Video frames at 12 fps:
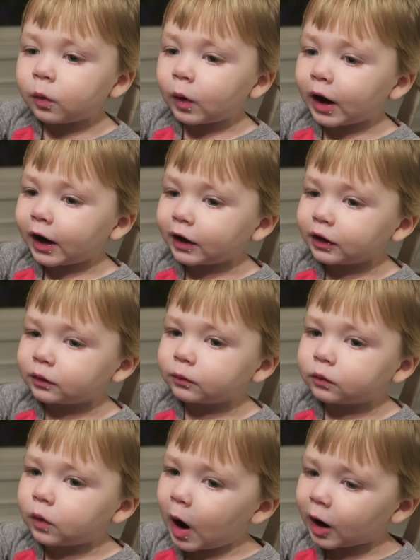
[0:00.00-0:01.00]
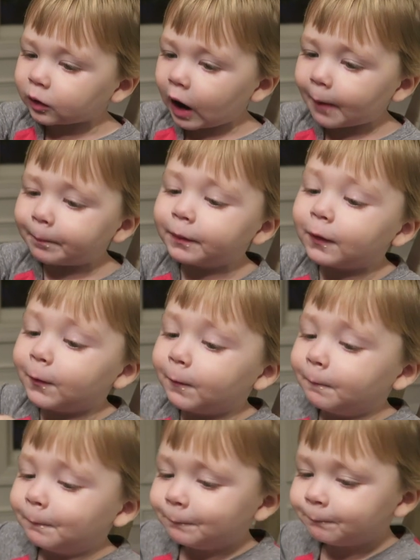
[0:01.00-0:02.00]
quack, quack, quack,
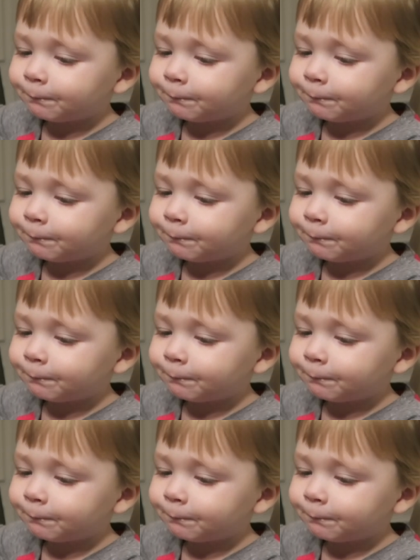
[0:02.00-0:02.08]
boom.